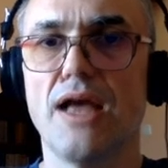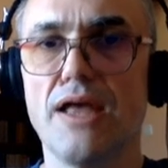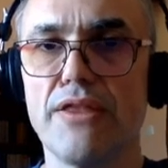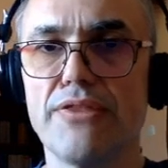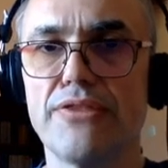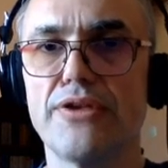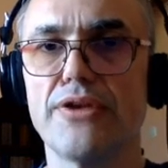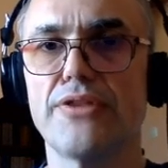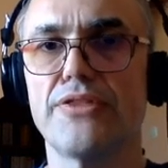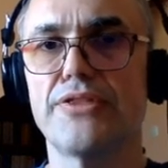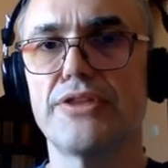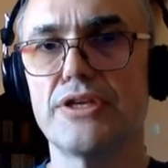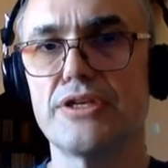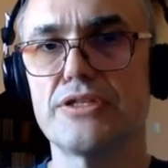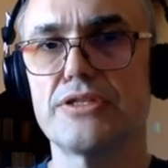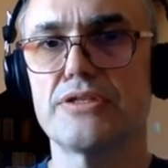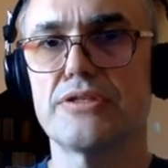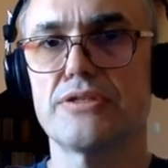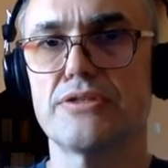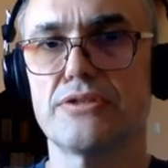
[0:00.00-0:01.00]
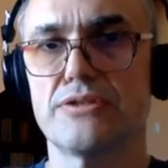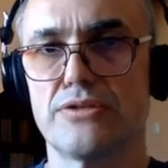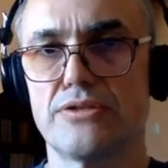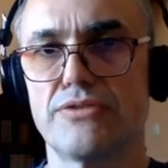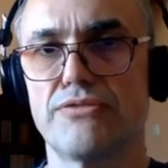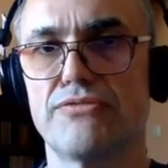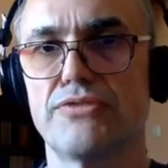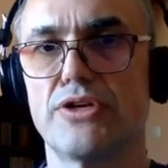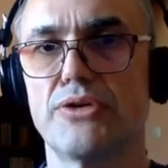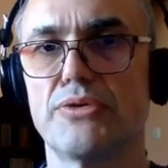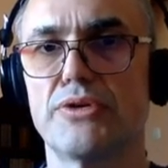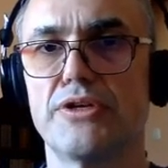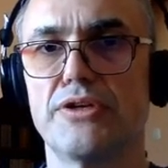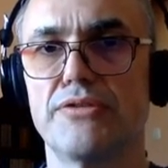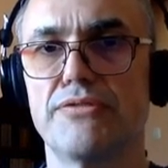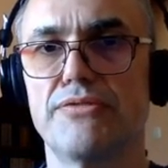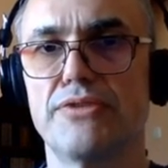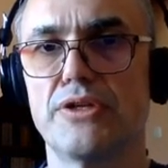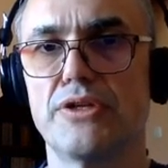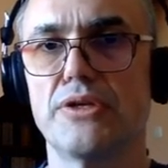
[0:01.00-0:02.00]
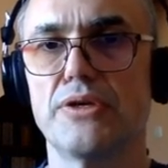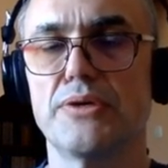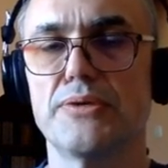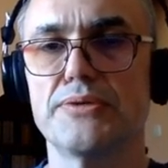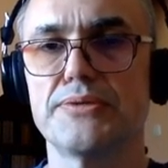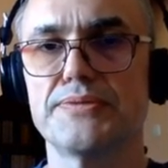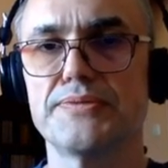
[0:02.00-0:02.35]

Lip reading: under this very video.